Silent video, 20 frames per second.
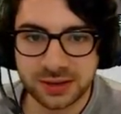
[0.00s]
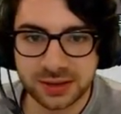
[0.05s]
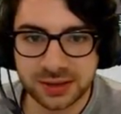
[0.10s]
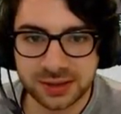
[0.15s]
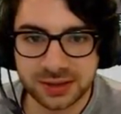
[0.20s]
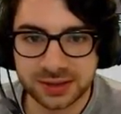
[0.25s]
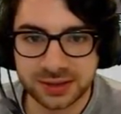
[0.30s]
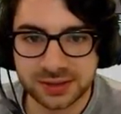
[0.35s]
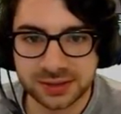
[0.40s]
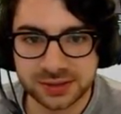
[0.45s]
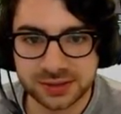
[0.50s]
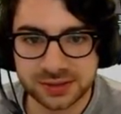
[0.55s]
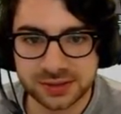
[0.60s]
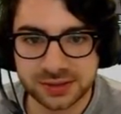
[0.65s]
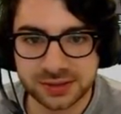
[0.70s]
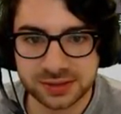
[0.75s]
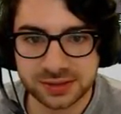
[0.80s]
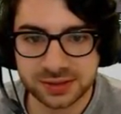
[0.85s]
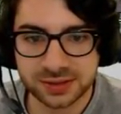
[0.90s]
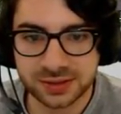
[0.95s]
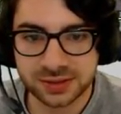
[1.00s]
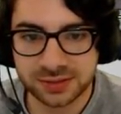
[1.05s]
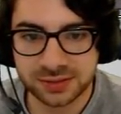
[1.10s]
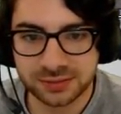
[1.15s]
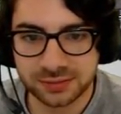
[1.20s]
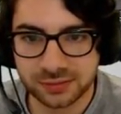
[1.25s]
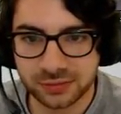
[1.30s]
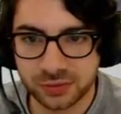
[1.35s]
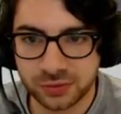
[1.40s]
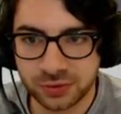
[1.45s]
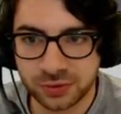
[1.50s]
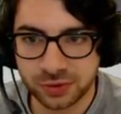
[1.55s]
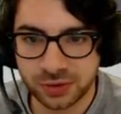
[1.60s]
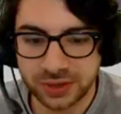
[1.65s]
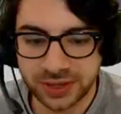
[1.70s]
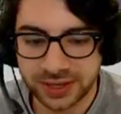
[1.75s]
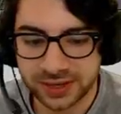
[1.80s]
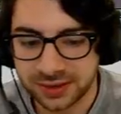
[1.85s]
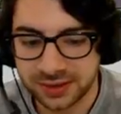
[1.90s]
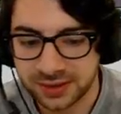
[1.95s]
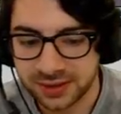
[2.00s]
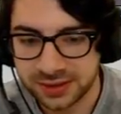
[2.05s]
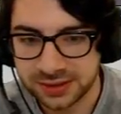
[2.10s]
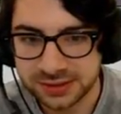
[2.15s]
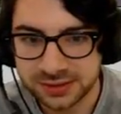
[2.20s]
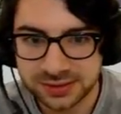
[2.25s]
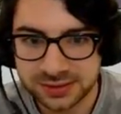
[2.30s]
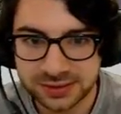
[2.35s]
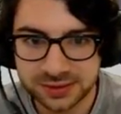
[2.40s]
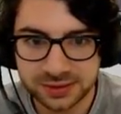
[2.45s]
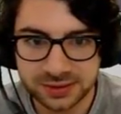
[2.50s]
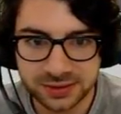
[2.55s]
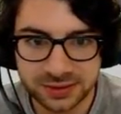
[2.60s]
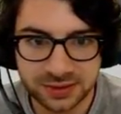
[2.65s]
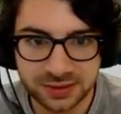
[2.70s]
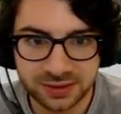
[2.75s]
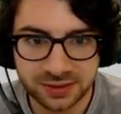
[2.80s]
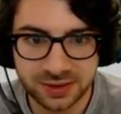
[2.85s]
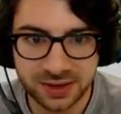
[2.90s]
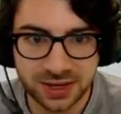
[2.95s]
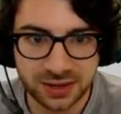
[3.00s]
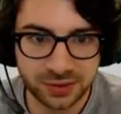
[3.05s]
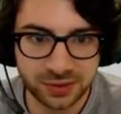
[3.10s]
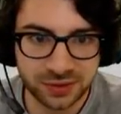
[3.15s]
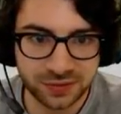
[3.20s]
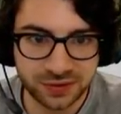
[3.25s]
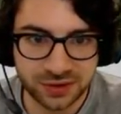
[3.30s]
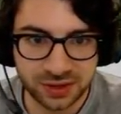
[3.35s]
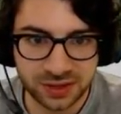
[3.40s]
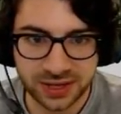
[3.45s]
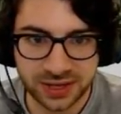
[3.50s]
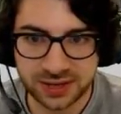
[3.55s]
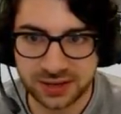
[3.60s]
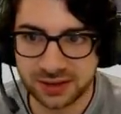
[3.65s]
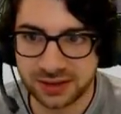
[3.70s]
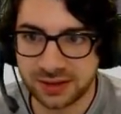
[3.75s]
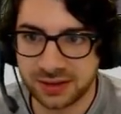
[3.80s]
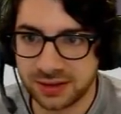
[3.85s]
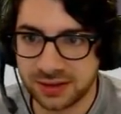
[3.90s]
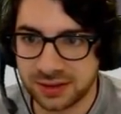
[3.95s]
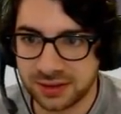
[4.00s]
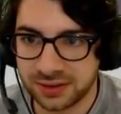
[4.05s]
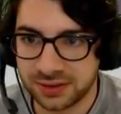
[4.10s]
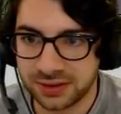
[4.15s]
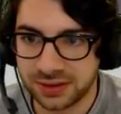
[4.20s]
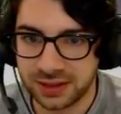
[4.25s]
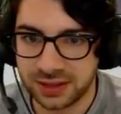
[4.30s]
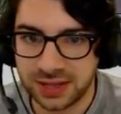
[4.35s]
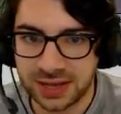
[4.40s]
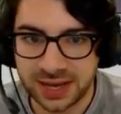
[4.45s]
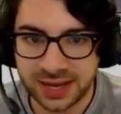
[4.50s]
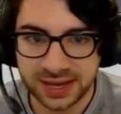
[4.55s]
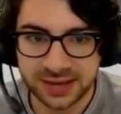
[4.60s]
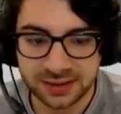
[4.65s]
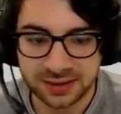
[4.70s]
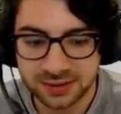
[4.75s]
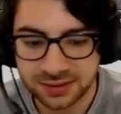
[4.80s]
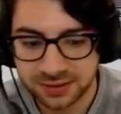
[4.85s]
is more like this, right? Where you've got like the light,